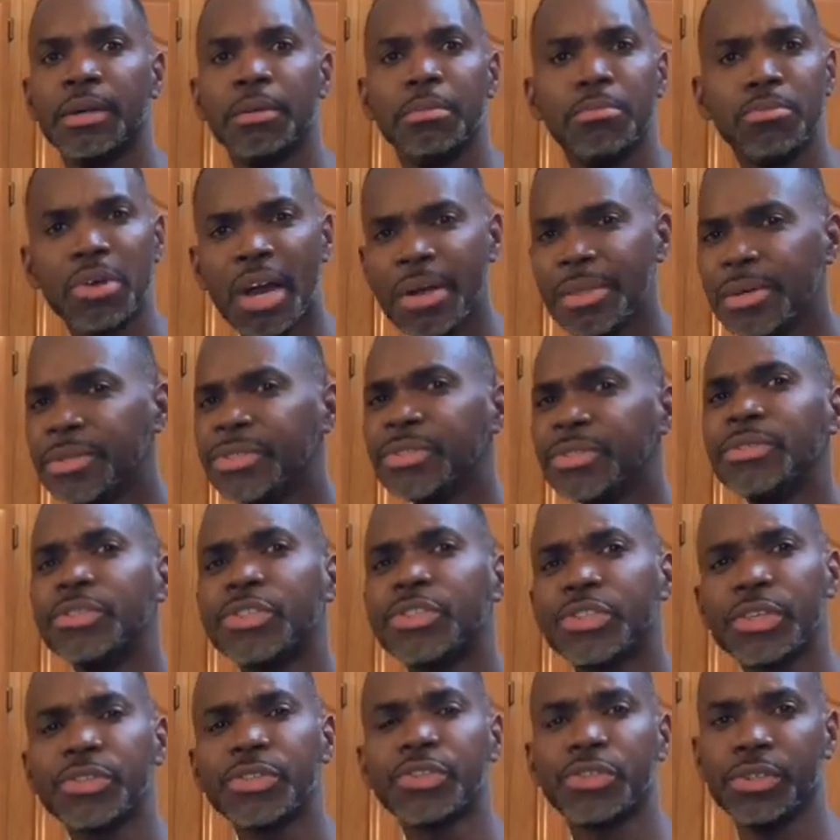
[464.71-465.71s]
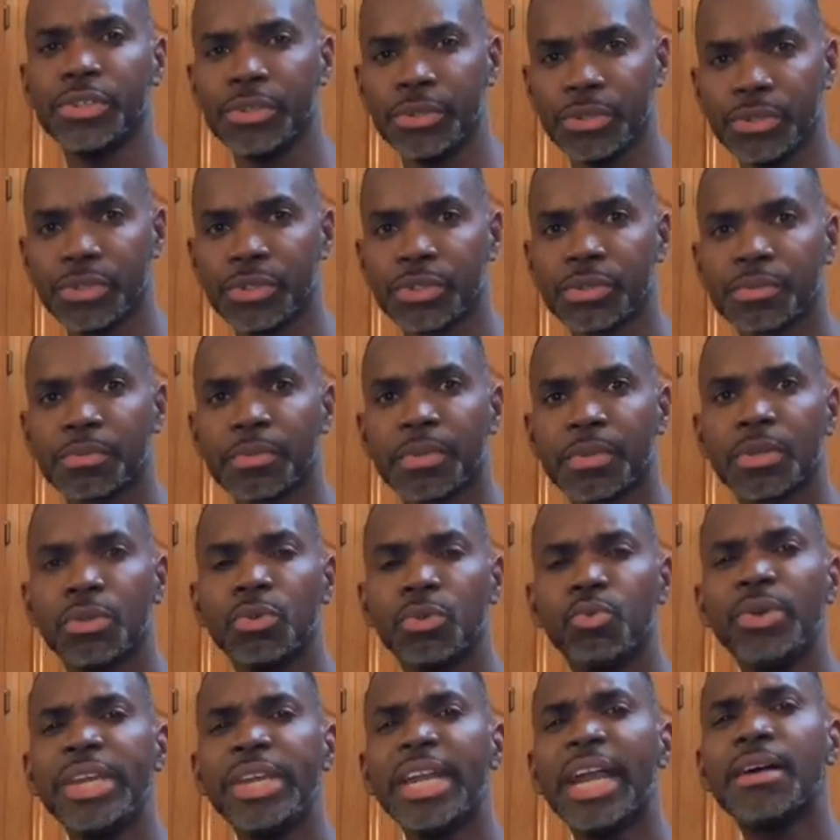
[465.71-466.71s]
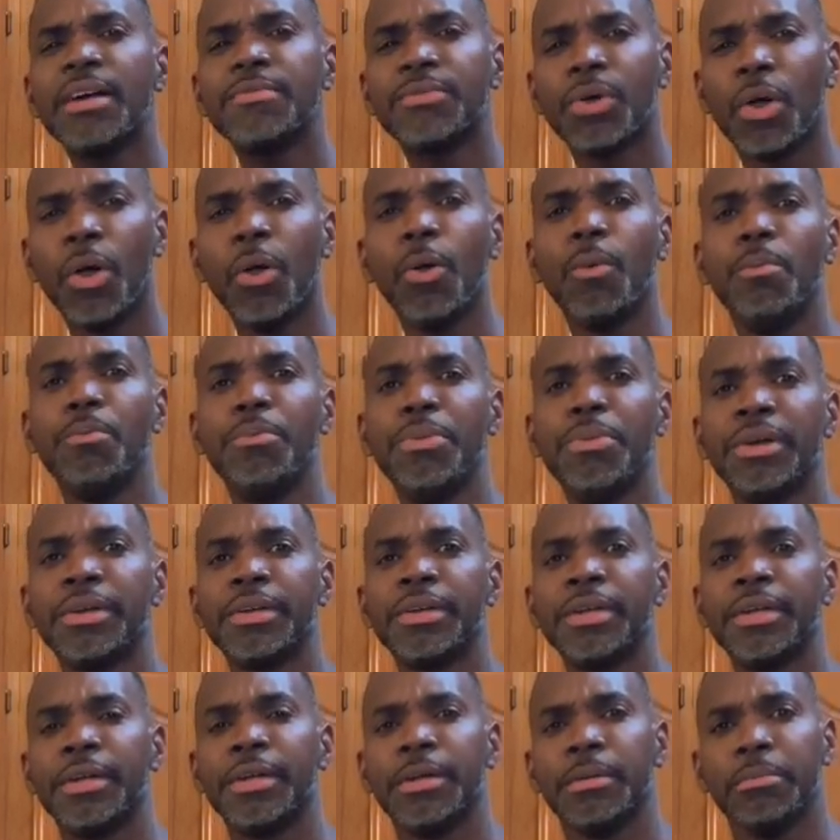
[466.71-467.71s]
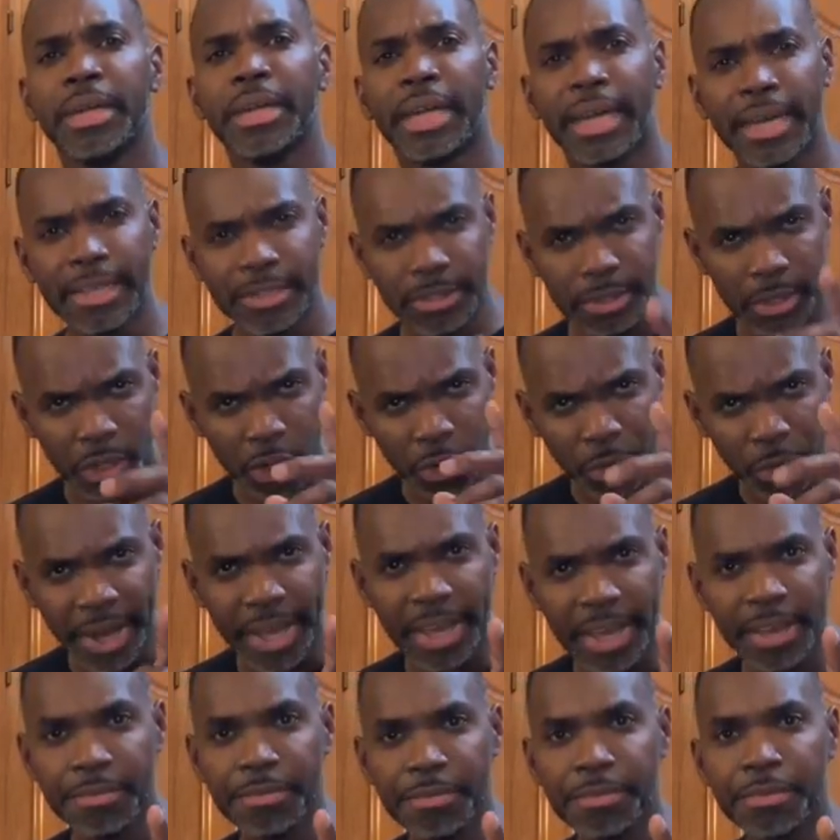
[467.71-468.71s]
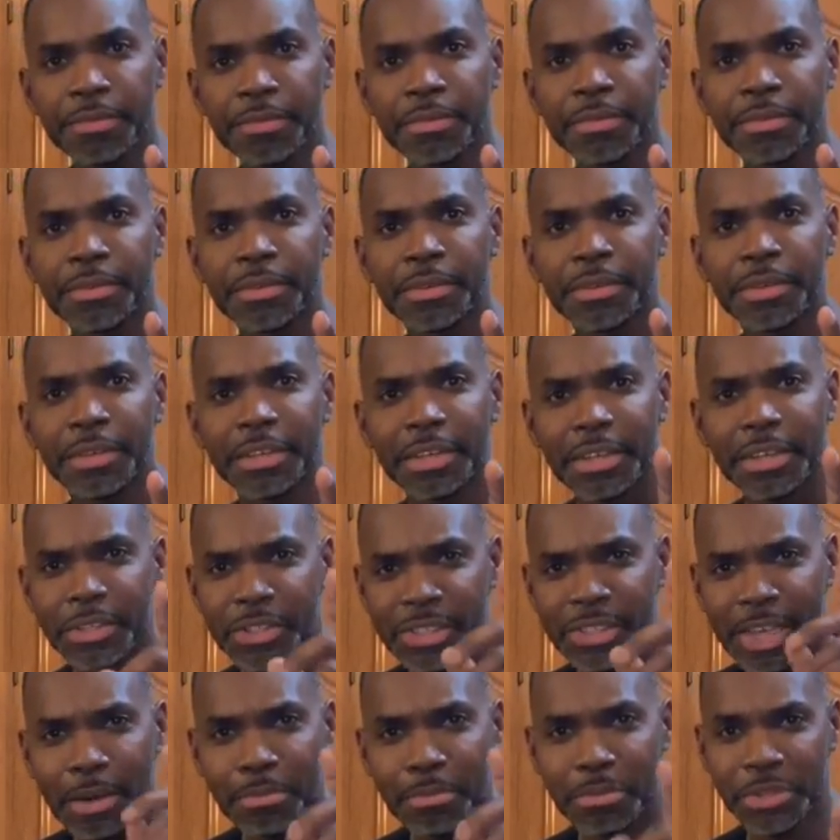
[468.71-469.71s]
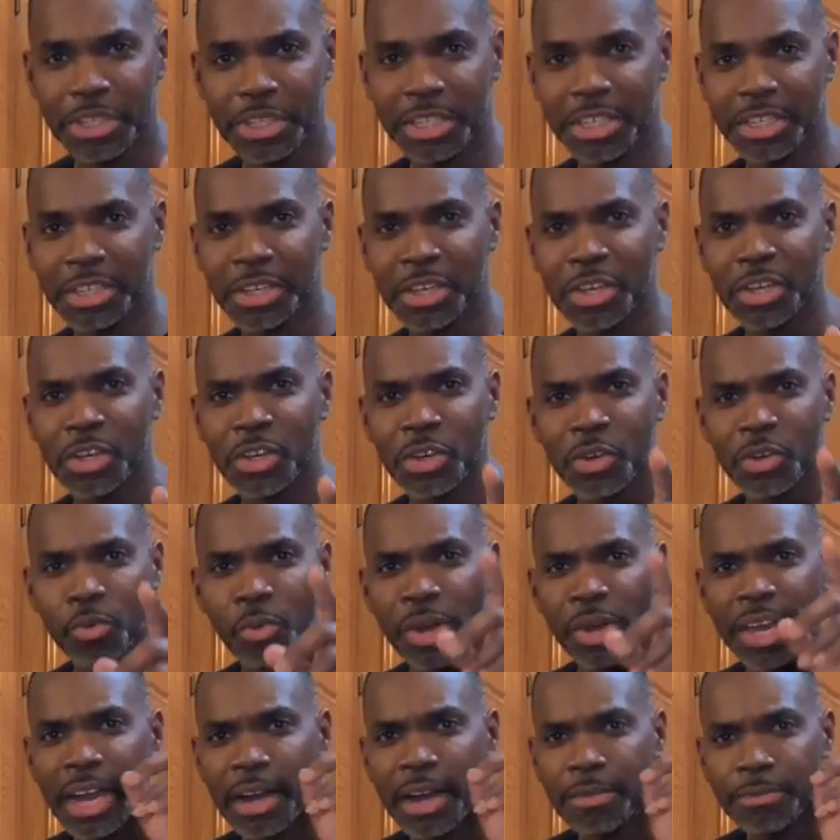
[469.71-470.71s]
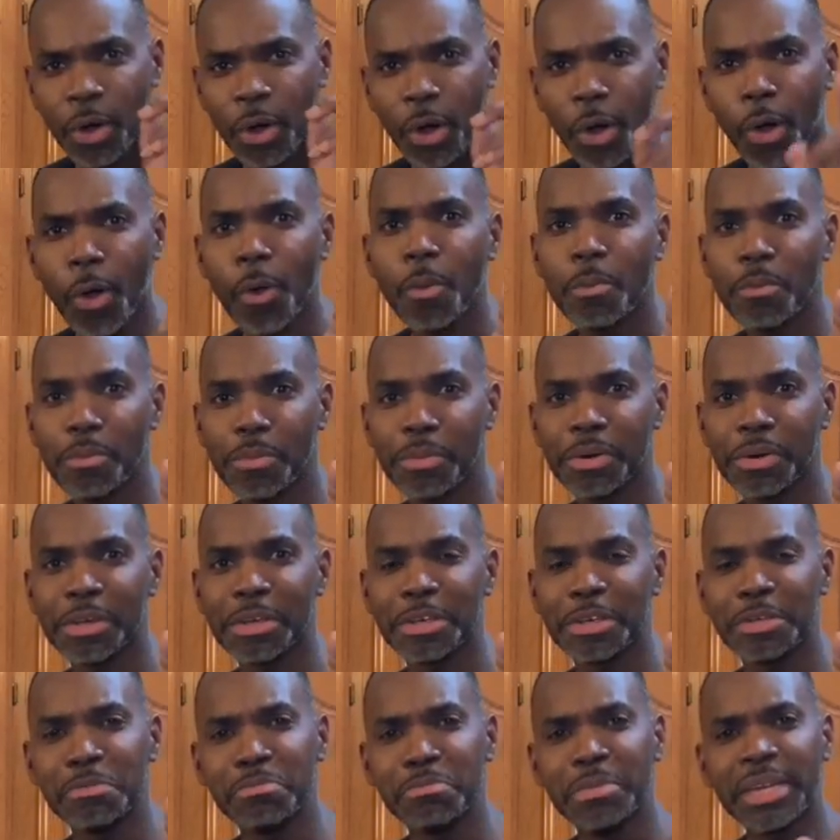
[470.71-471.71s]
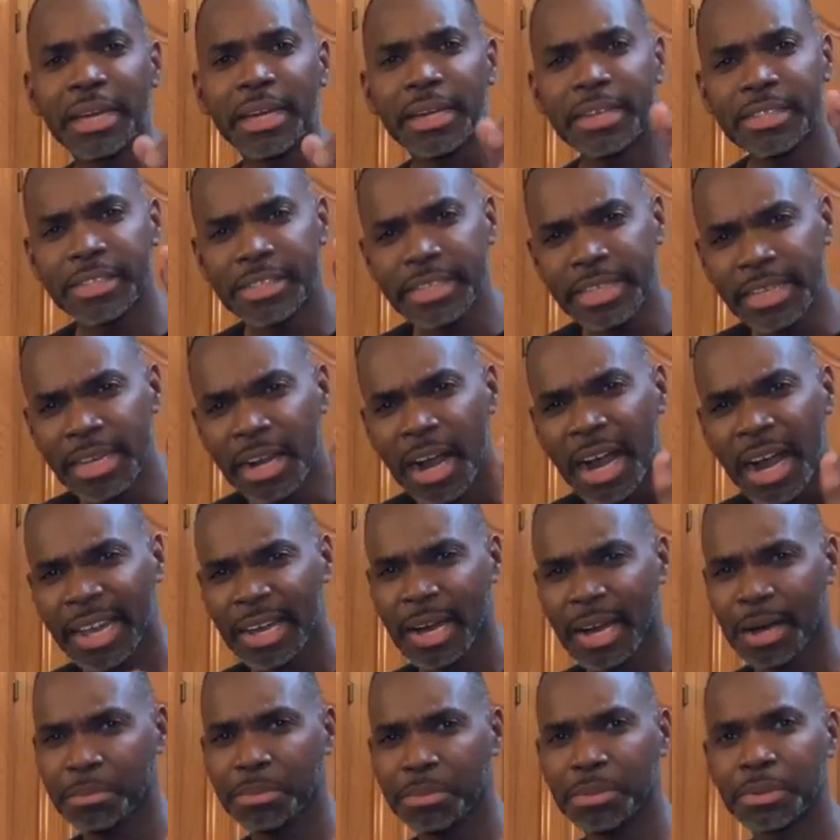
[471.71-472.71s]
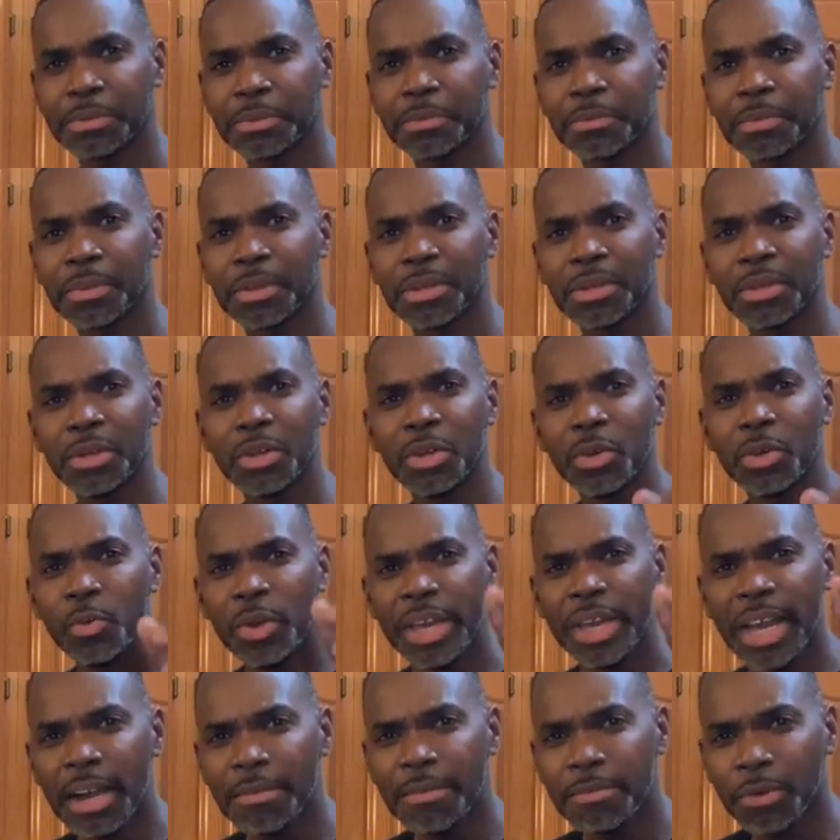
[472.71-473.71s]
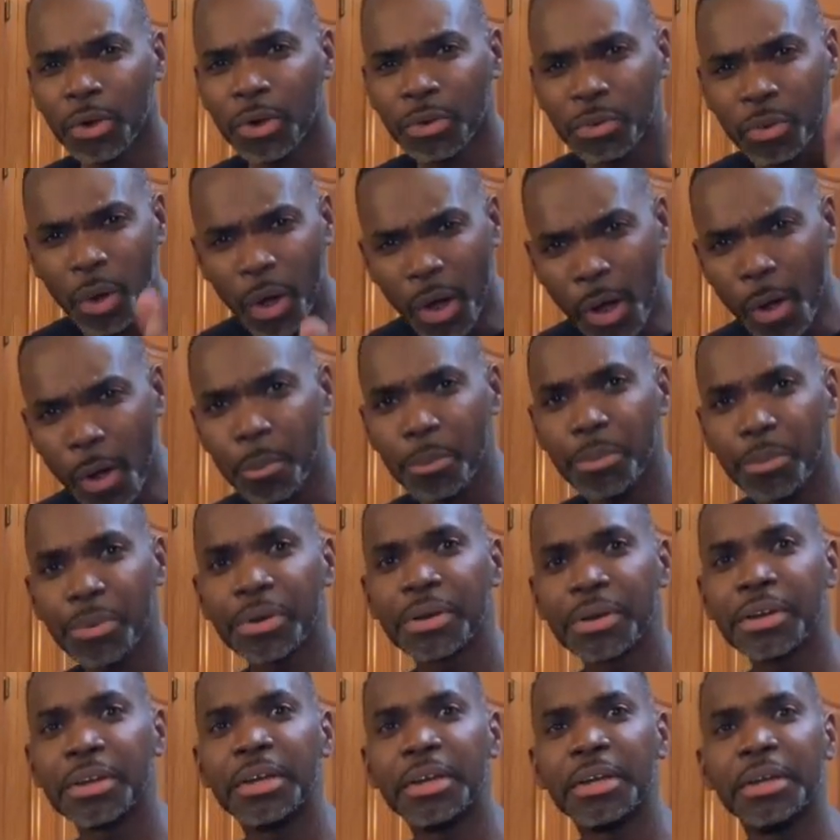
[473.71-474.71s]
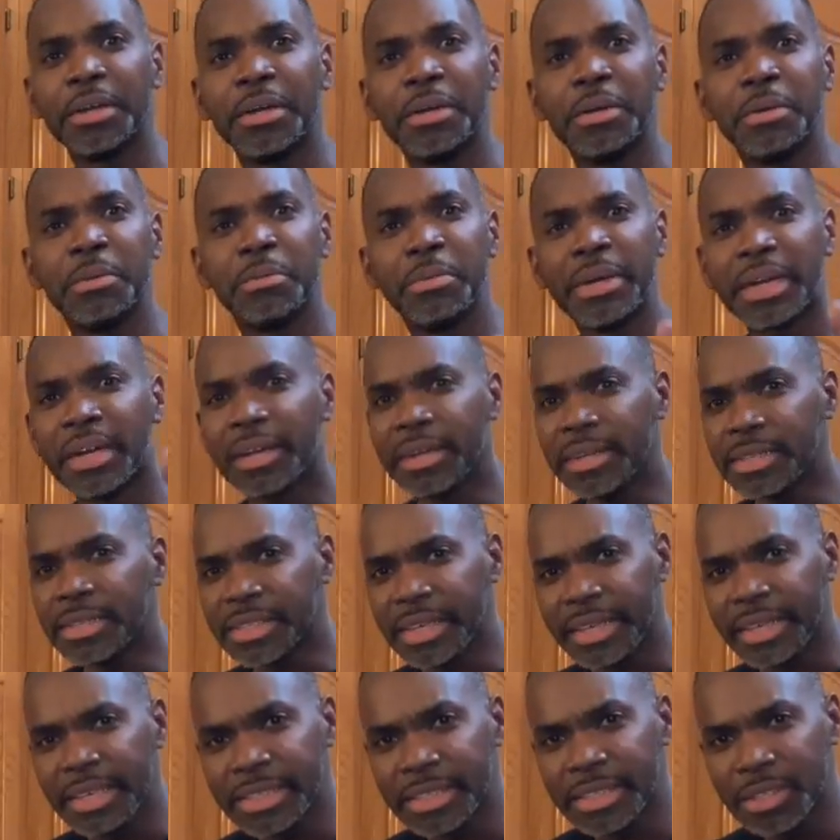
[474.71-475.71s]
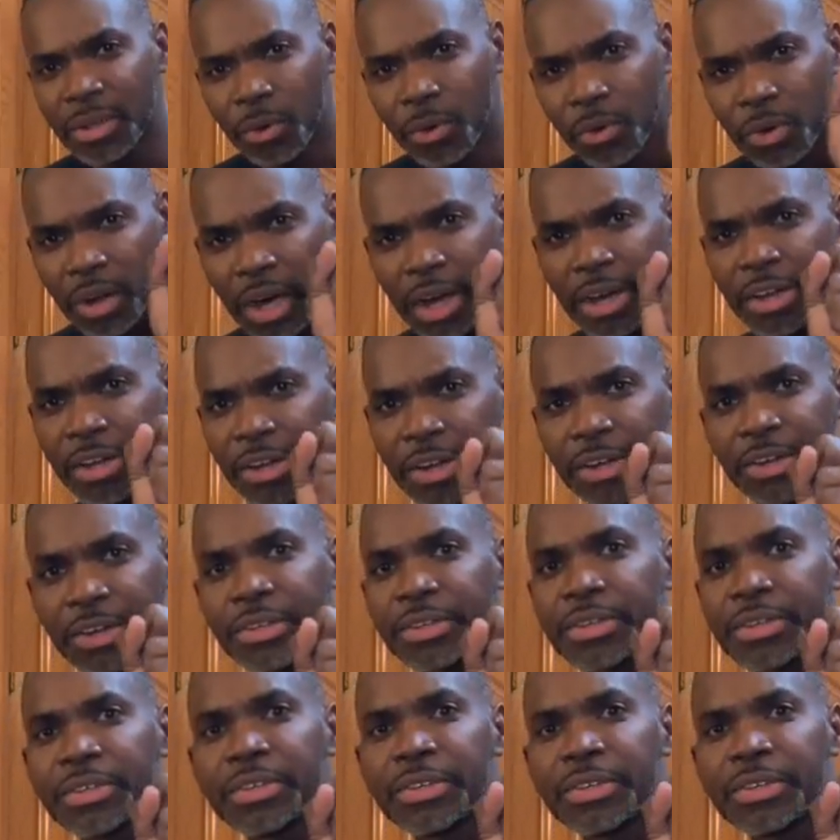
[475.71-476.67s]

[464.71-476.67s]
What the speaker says: Brothers and sisters, we have hope because the grave is empty. We have hope because he got up. We have hope because he's no longer